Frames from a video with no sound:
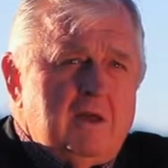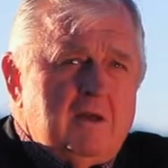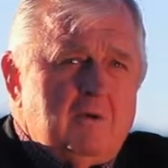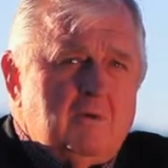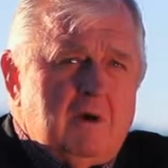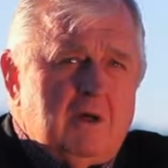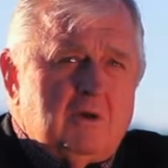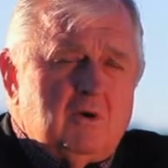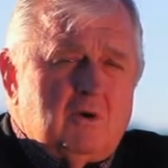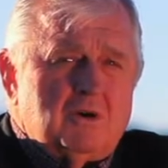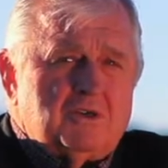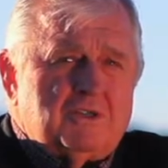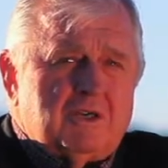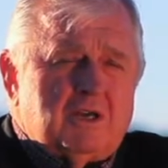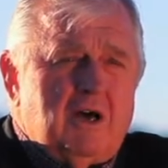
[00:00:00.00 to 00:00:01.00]
Well, of
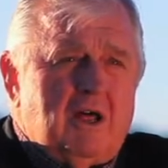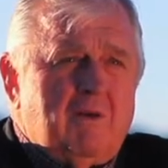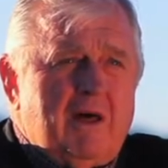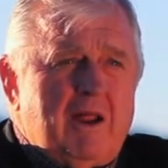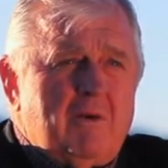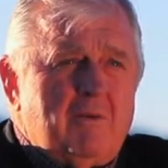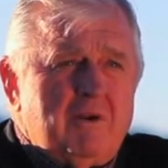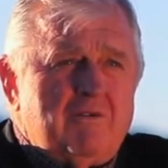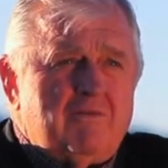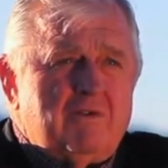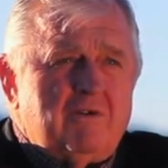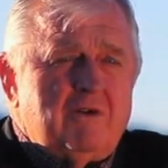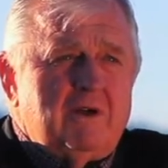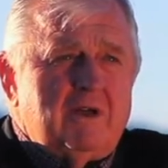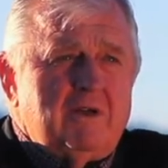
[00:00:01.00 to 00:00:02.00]
course, the Colorado
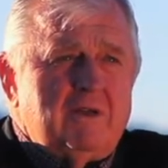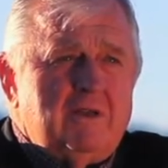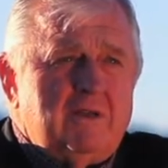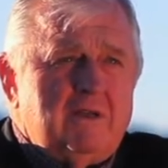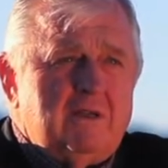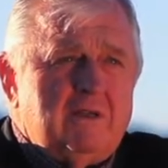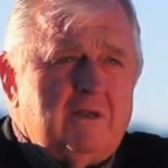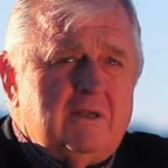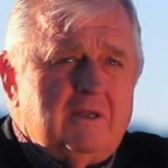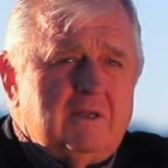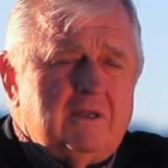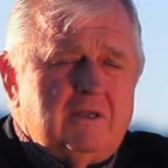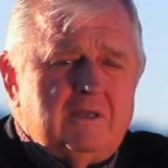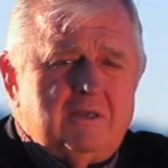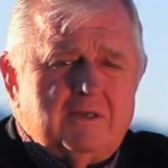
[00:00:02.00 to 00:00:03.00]
River
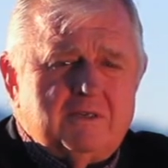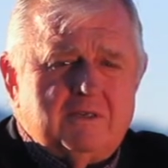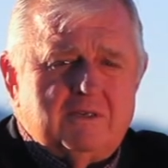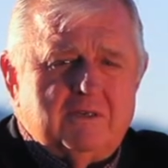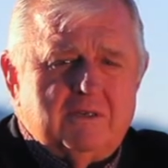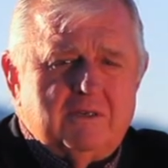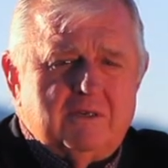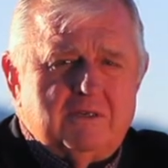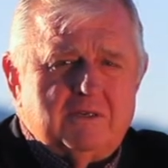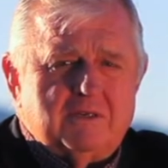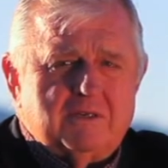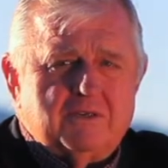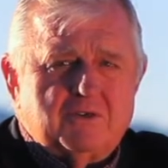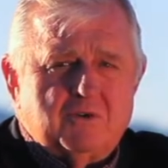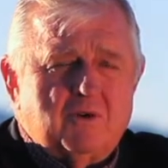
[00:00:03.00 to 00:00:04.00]
is
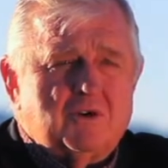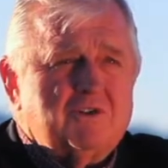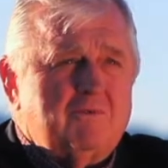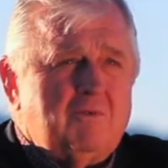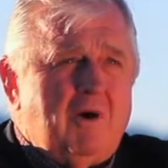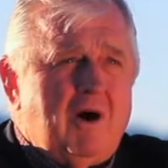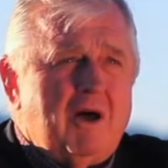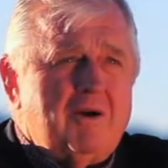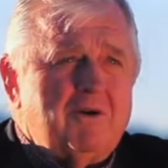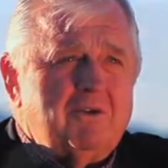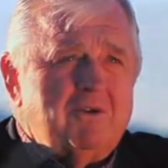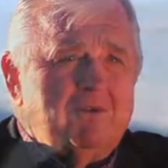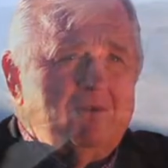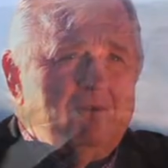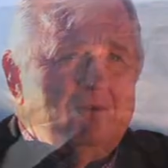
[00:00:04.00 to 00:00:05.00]
a source of water to